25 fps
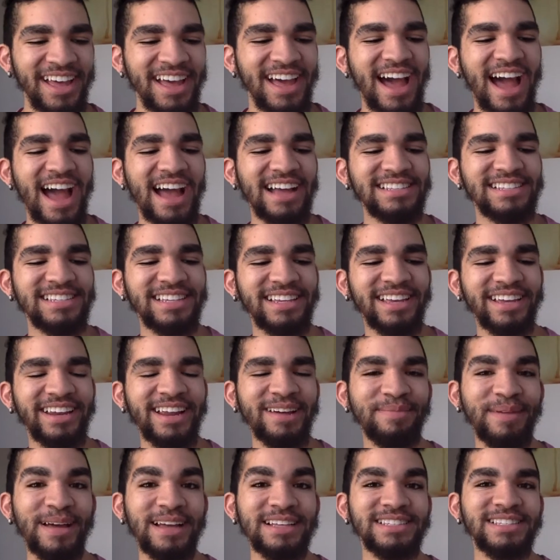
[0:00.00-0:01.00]
I had to get
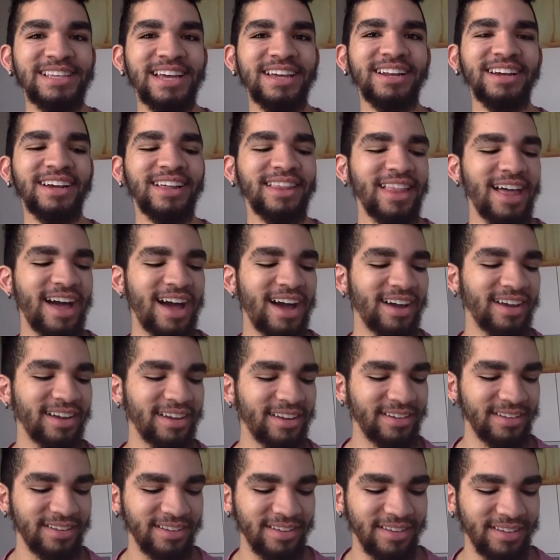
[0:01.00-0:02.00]
up at 10
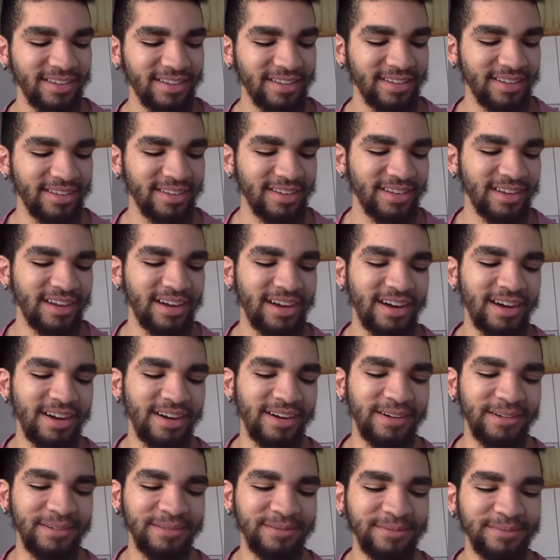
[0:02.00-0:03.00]
o'clock
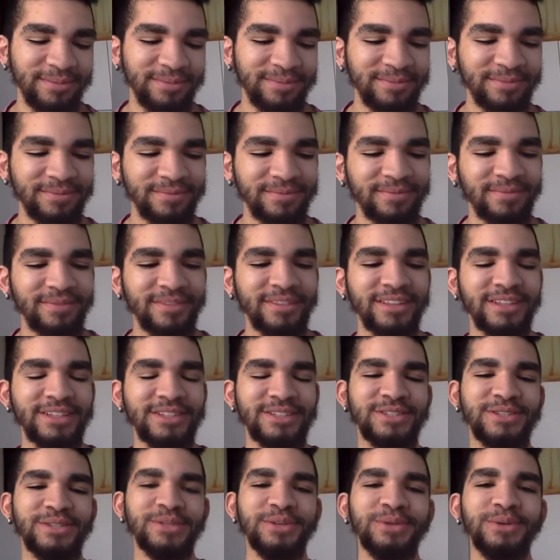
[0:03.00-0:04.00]

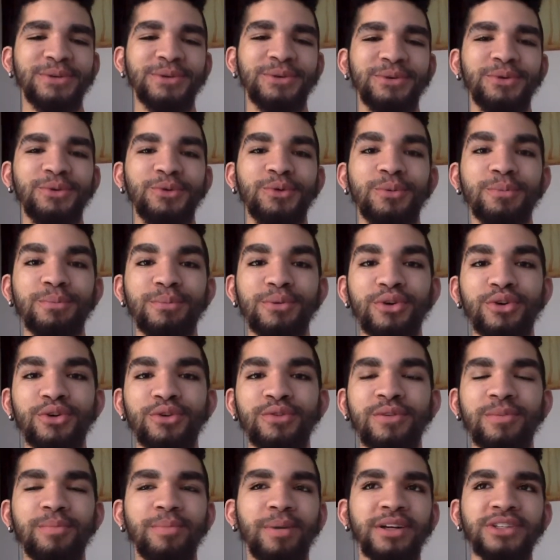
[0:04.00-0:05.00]
to
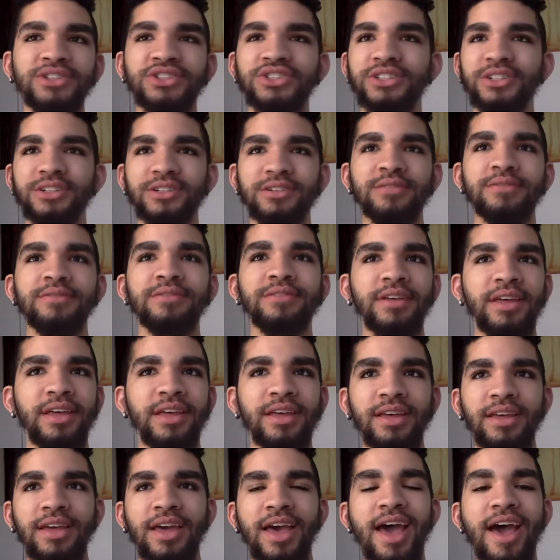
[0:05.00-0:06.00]
move a bunch of
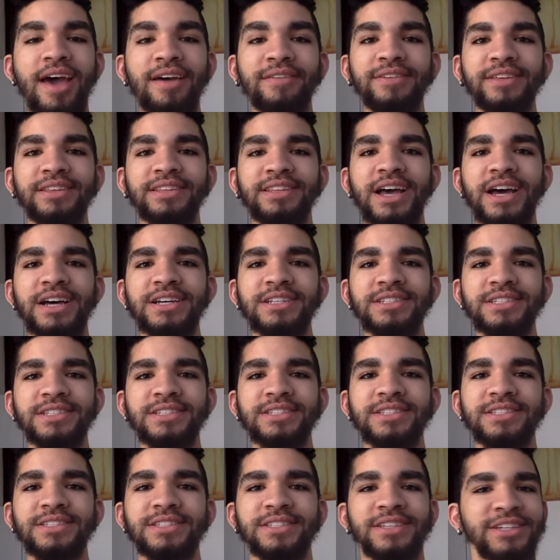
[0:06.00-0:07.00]
heavy
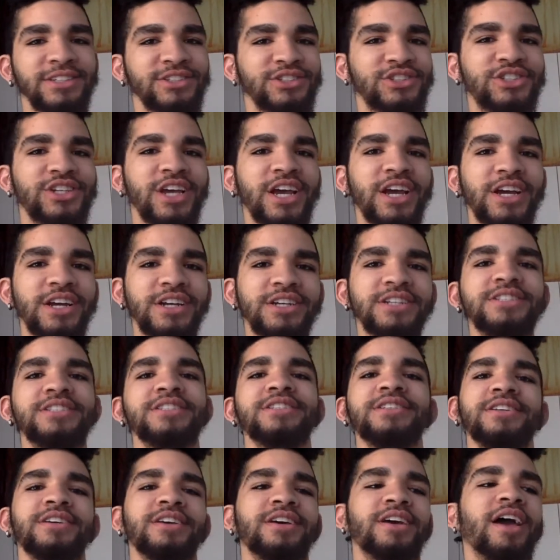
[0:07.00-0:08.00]
desks and
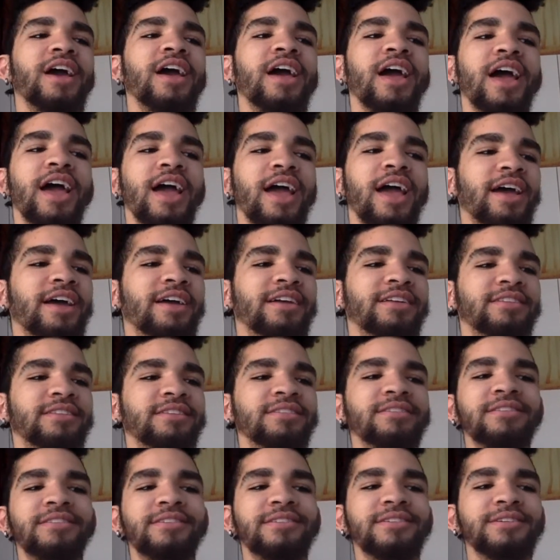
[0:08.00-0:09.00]
chairs
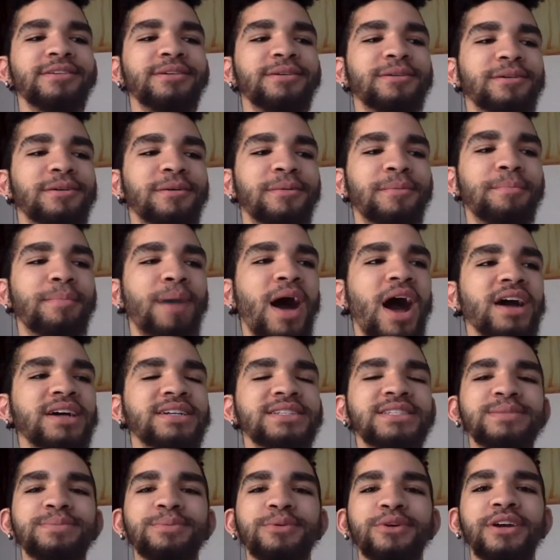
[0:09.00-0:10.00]
and box
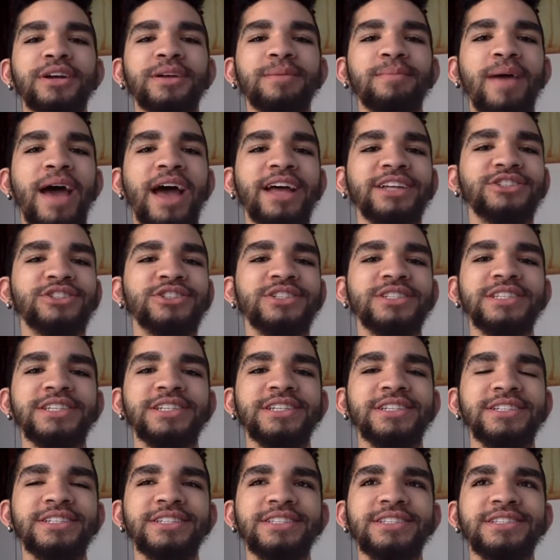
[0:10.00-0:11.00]
spring
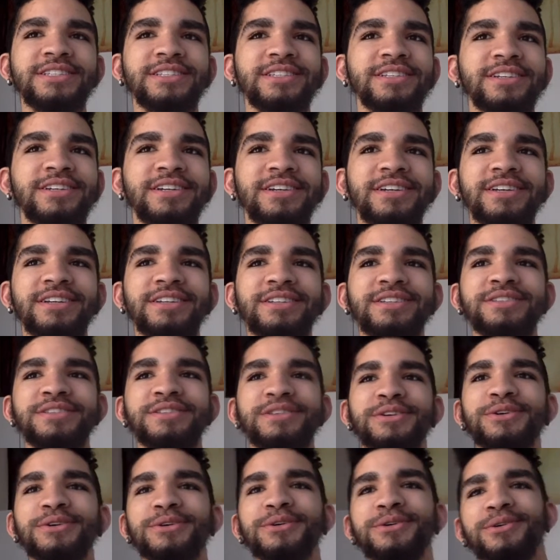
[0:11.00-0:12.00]
mattresses
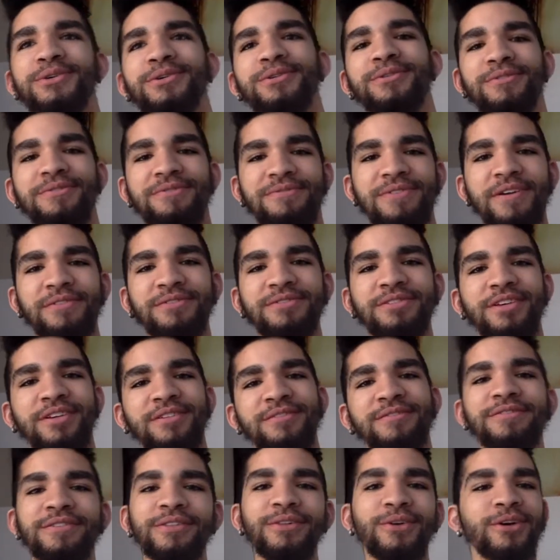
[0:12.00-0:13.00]
to
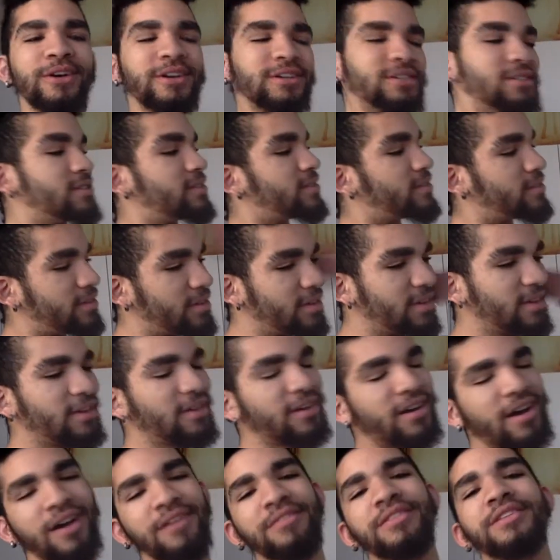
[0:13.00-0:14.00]
15 floors
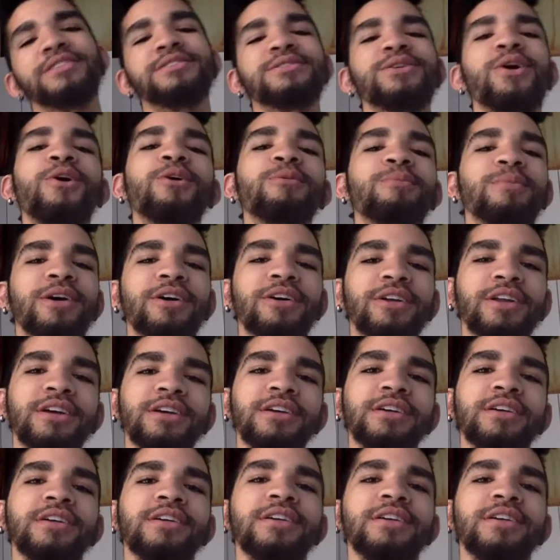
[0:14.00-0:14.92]
of this whole building.